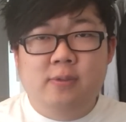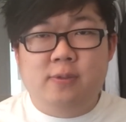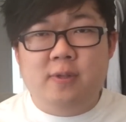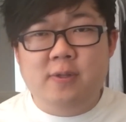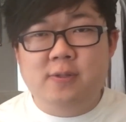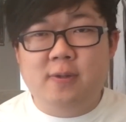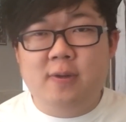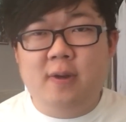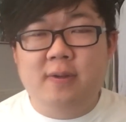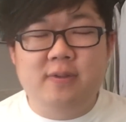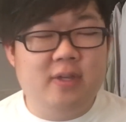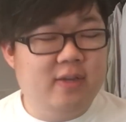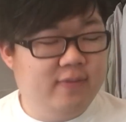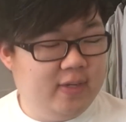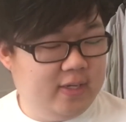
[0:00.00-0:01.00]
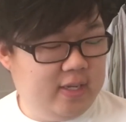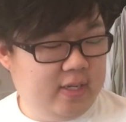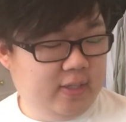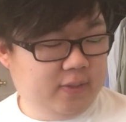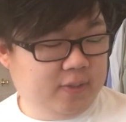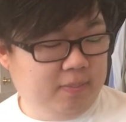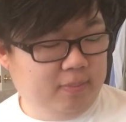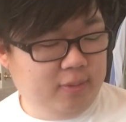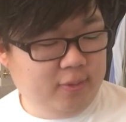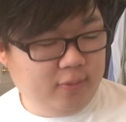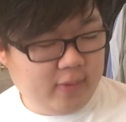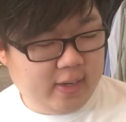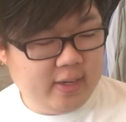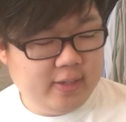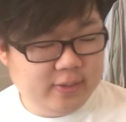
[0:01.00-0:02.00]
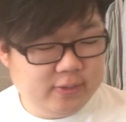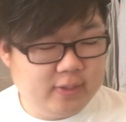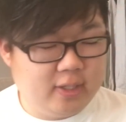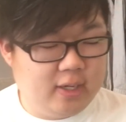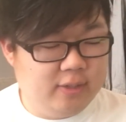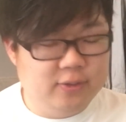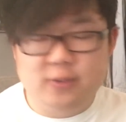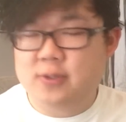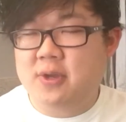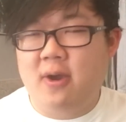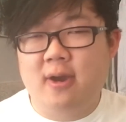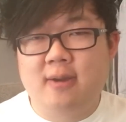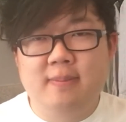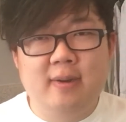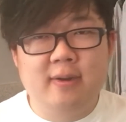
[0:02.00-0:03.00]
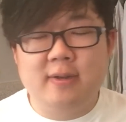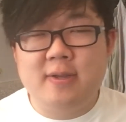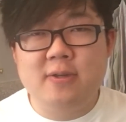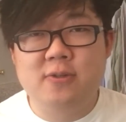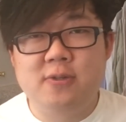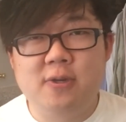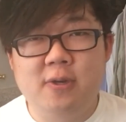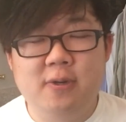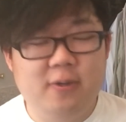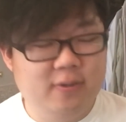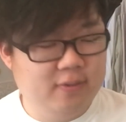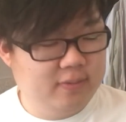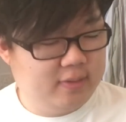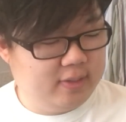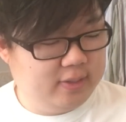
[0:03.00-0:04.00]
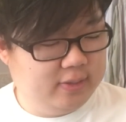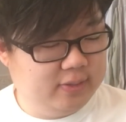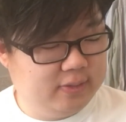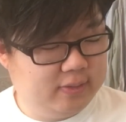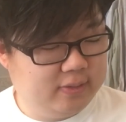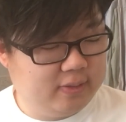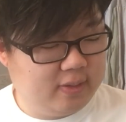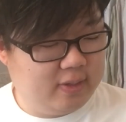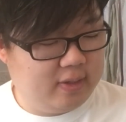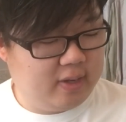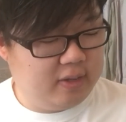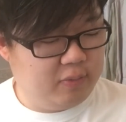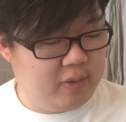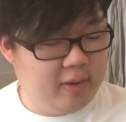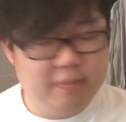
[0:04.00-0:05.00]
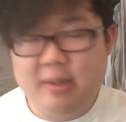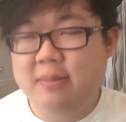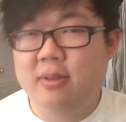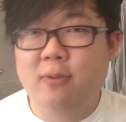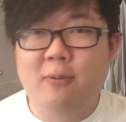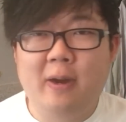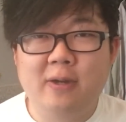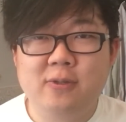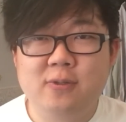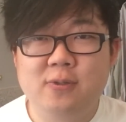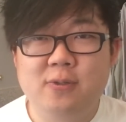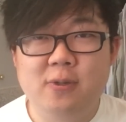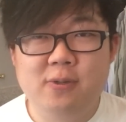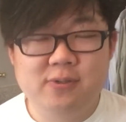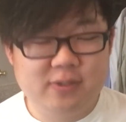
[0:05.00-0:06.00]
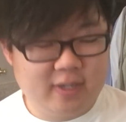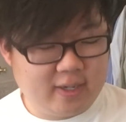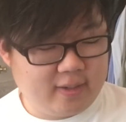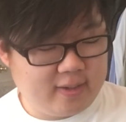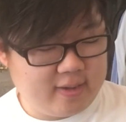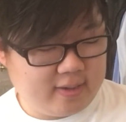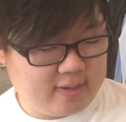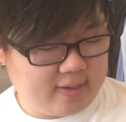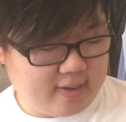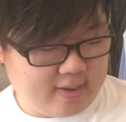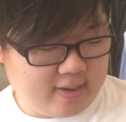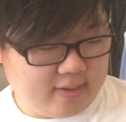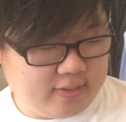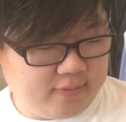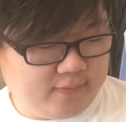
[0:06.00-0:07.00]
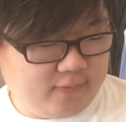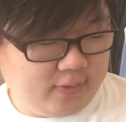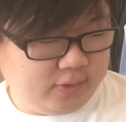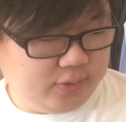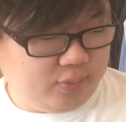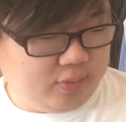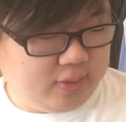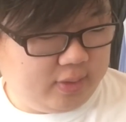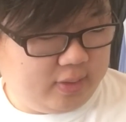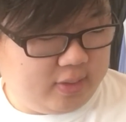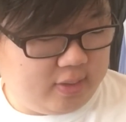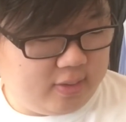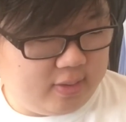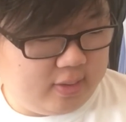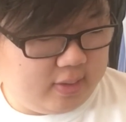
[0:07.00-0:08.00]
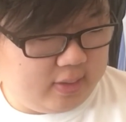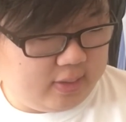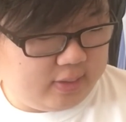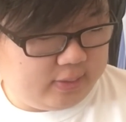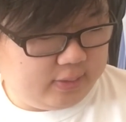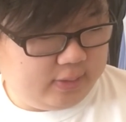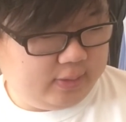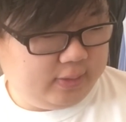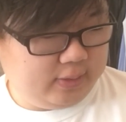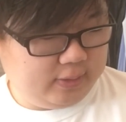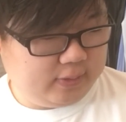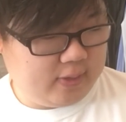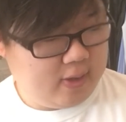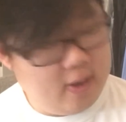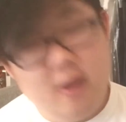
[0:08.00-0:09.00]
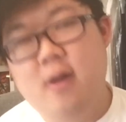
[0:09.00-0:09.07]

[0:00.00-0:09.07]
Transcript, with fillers: So these are all DVDs and Blu-rays, and I'll just talk about each show because uh, I want people to watch the shows that I like. Uh, the first one here is this is